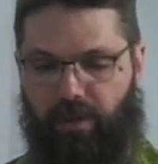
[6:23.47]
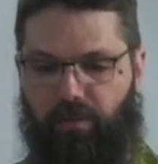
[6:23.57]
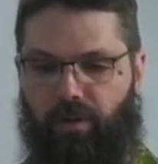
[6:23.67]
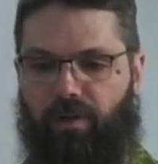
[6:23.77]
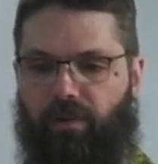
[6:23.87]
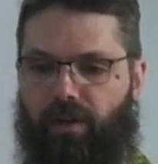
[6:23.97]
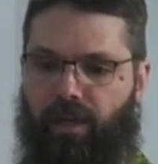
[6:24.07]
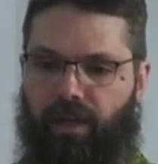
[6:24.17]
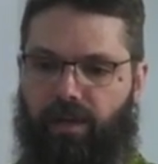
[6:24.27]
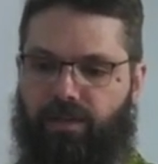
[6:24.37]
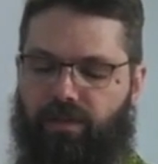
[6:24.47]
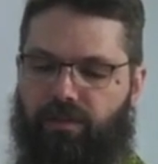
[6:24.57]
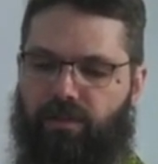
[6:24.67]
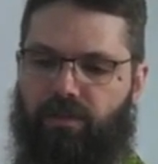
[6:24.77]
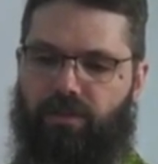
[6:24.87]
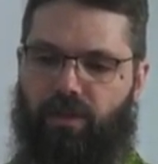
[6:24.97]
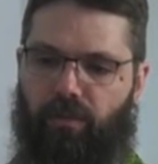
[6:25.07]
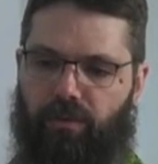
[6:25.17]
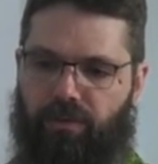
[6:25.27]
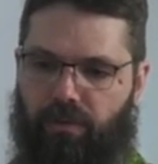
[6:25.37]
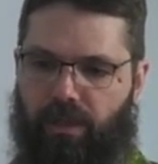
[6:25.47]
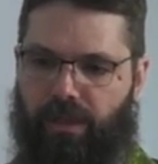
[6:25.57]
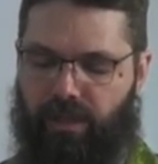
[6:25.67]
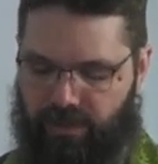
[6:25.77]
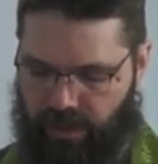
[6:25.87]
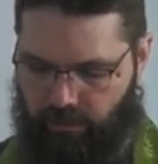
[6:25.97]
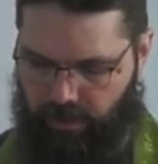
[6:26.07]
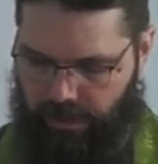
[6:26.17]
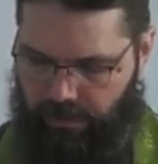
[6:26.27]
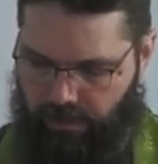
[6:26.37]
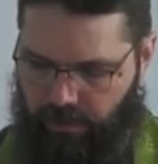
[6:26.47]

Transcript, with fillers: the work of our hands and to do so with joy and contentment,